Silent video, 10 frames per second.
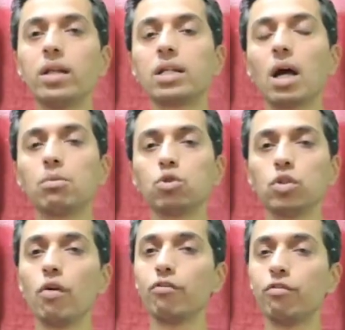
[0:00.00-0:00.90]
when it comes
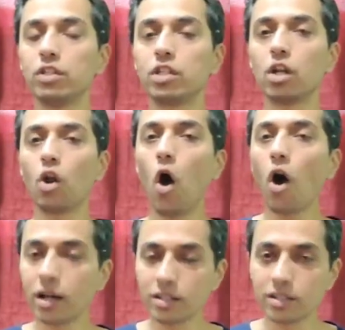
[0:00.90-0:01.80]
to your physical
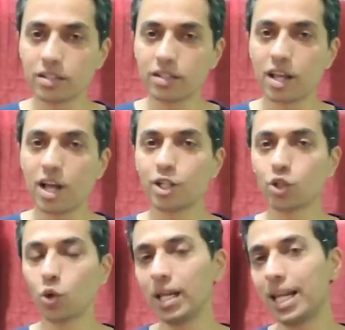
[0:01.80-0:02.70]
organs.
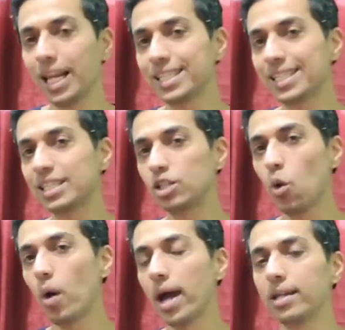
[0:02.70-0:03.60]
So let's
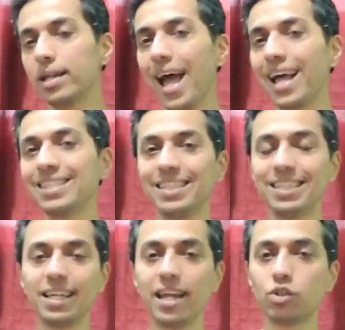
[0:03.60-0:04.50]
go ahead and
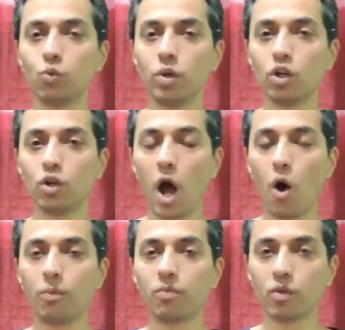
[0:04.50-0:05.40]
see the next video
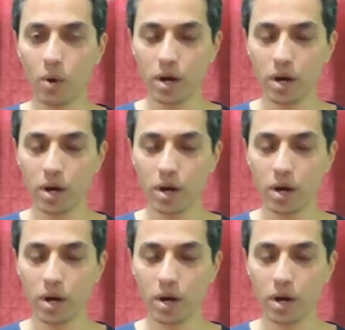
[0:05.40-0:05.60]
now.